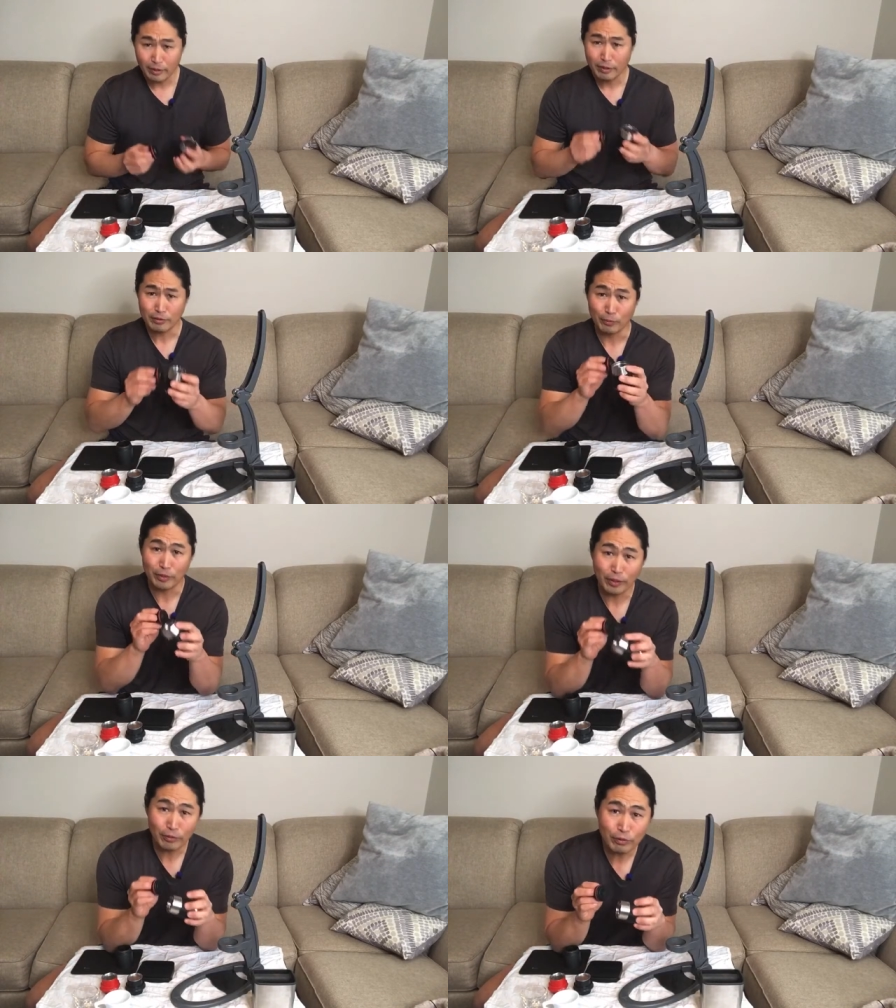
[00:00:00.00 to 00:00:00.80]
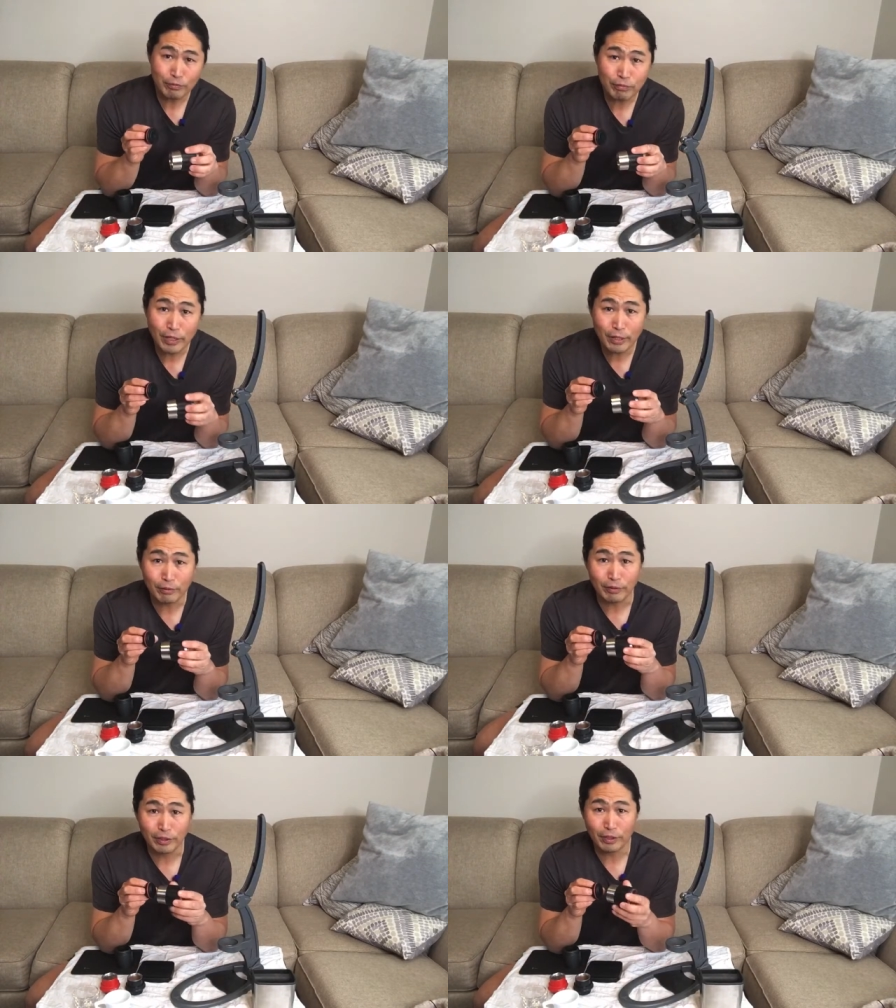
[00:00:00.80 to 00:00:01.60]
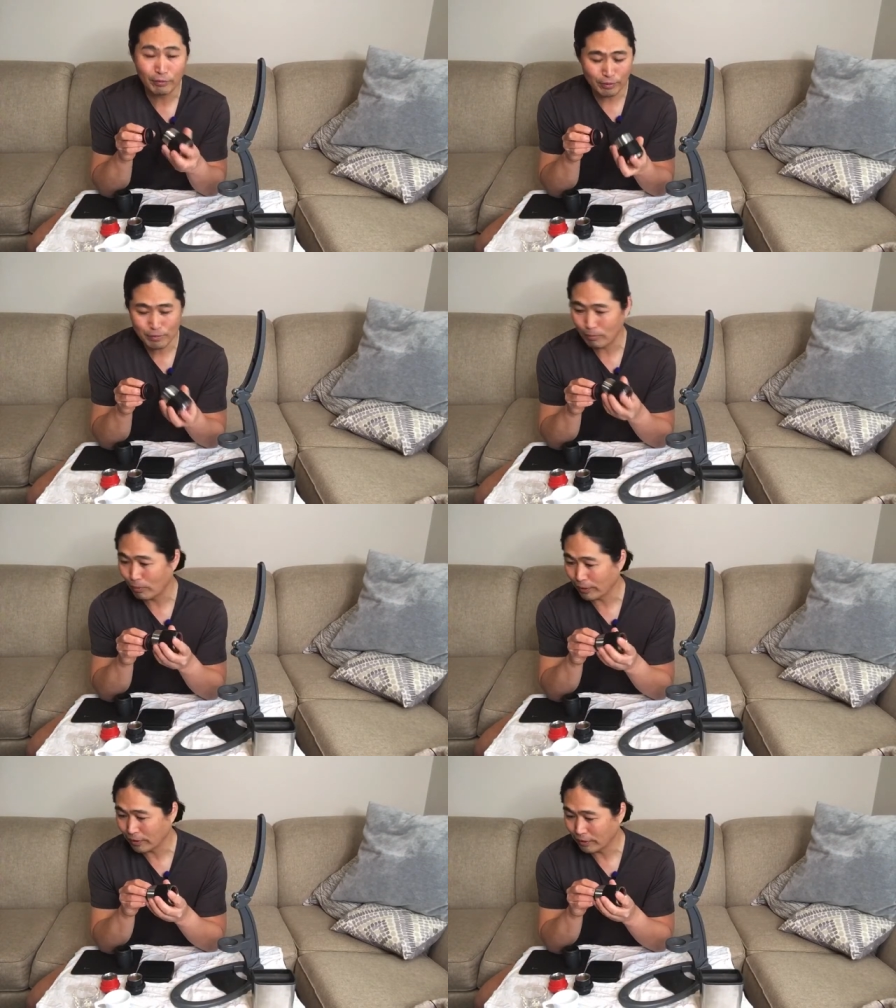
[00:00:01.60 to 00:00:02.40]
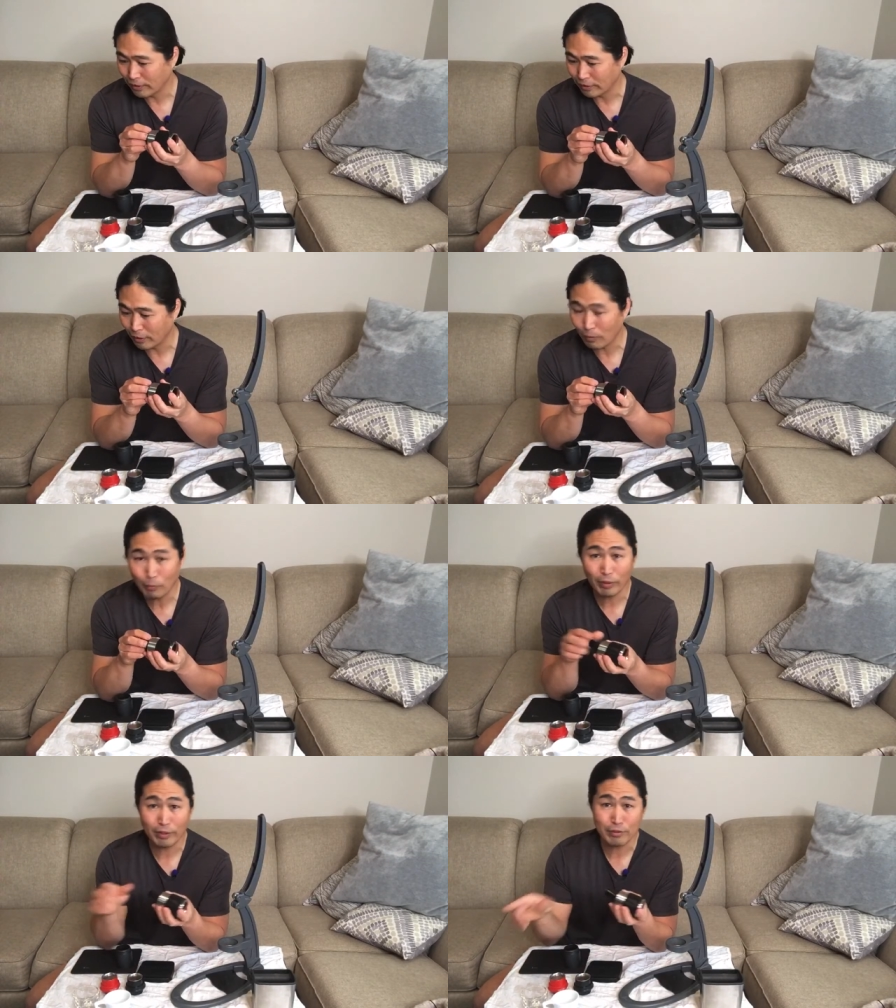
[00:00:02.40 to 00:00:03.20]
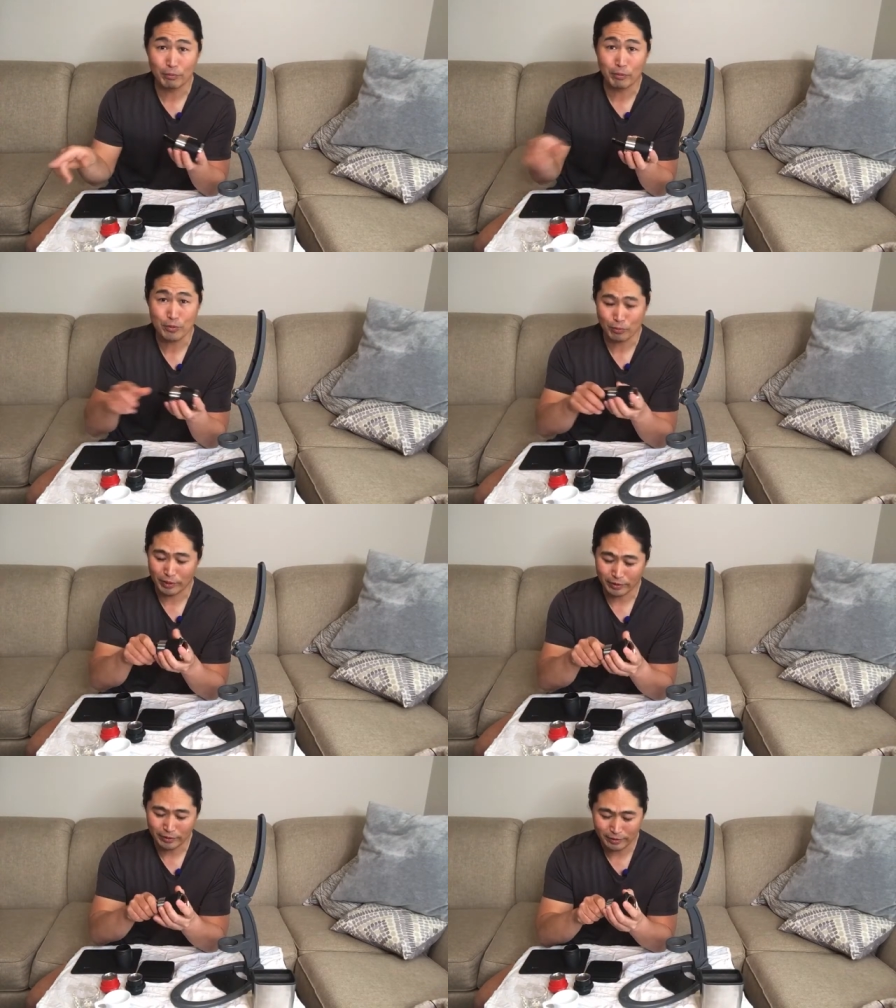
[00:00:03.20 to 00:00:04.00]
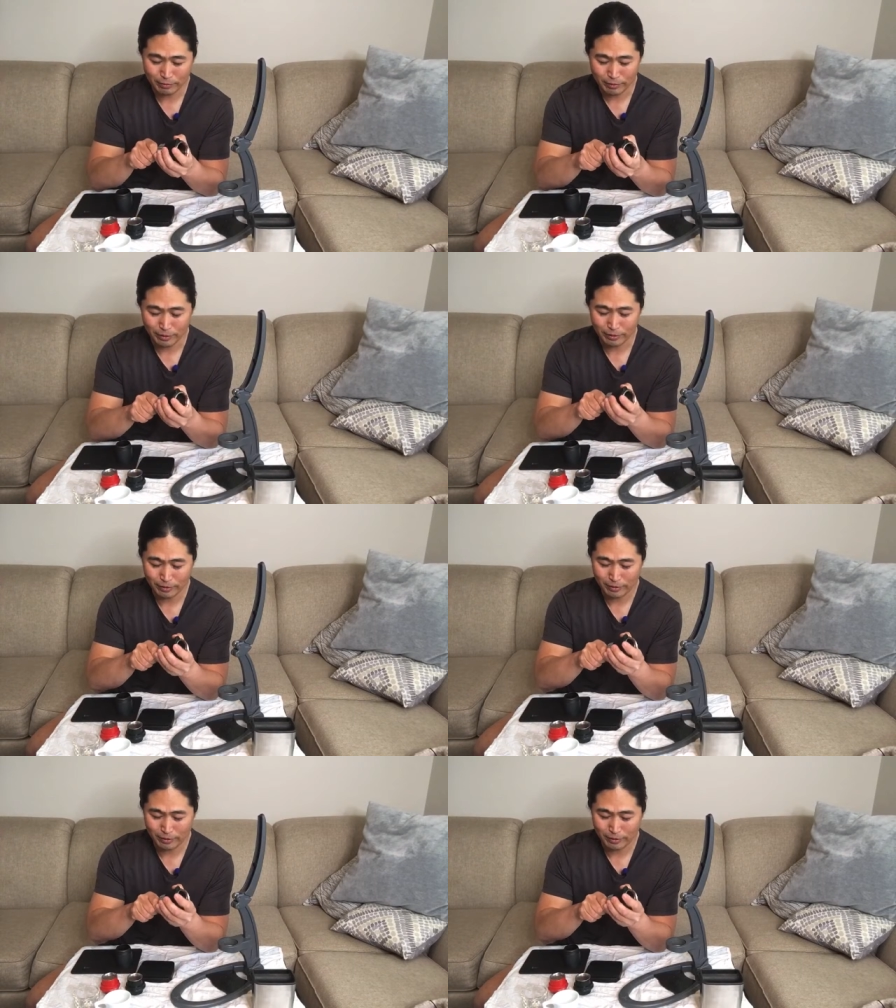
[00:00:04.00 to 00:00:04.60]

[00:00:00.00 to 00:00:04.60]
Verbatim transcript: So we're gonna do Flair Neo this morning. You know what? Water's almost ready. So